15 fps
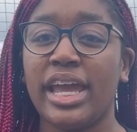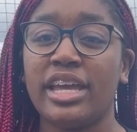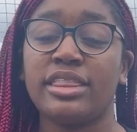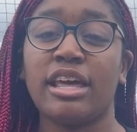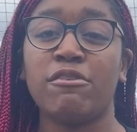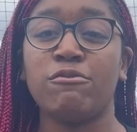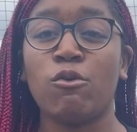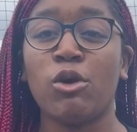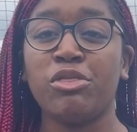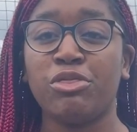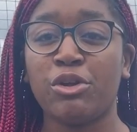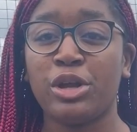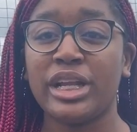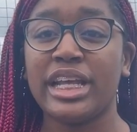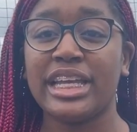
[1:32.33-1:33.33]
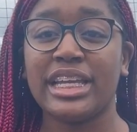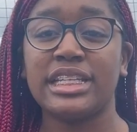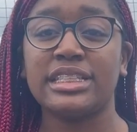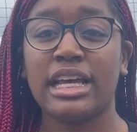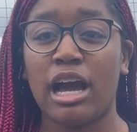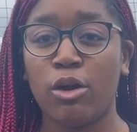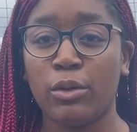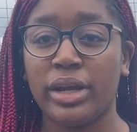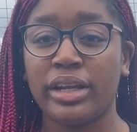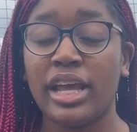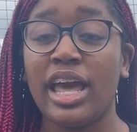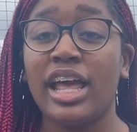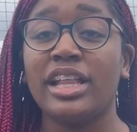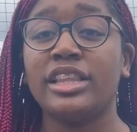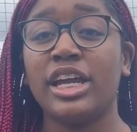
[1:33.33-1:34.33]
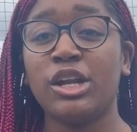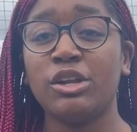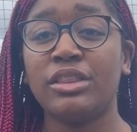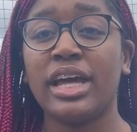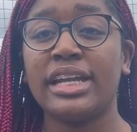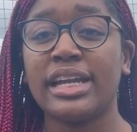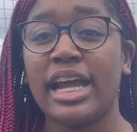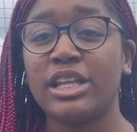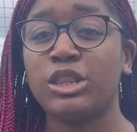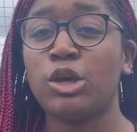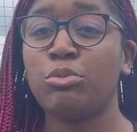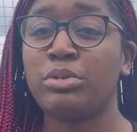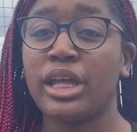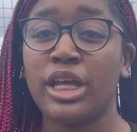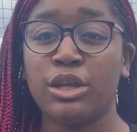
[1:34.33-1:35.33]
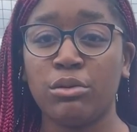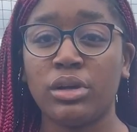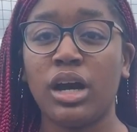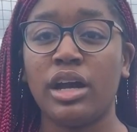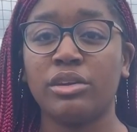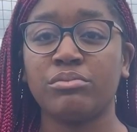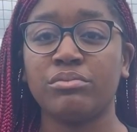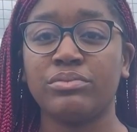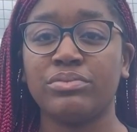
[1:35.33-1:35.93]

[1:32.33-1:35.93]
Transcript: 8th at 4:30 against Howard. Later that night, they'll play UConn.